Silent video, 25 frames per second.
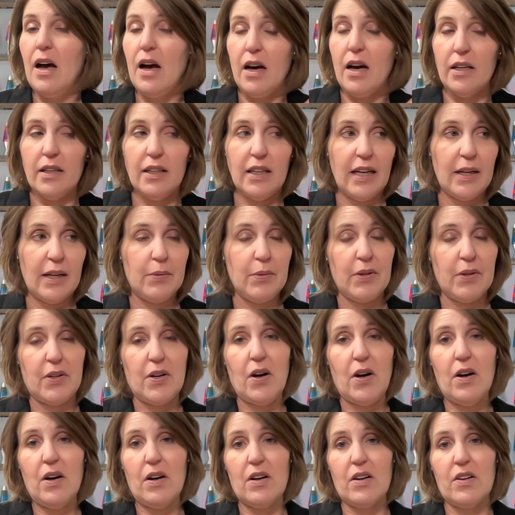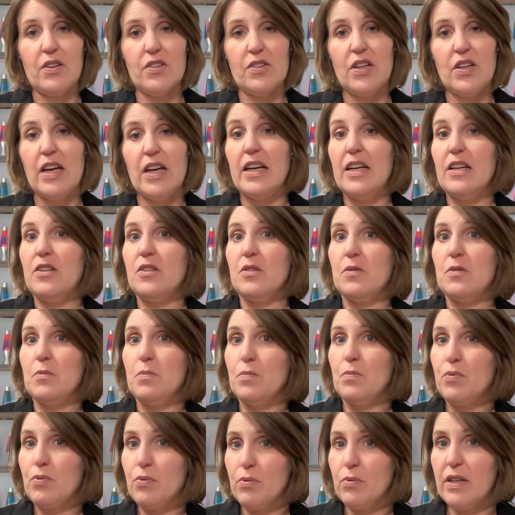unlike with cars, is
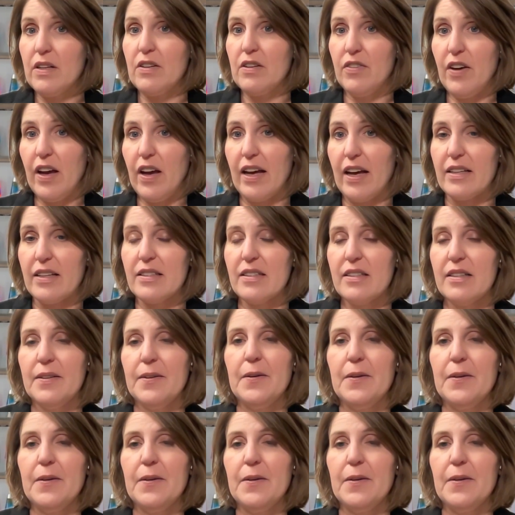pretty fast.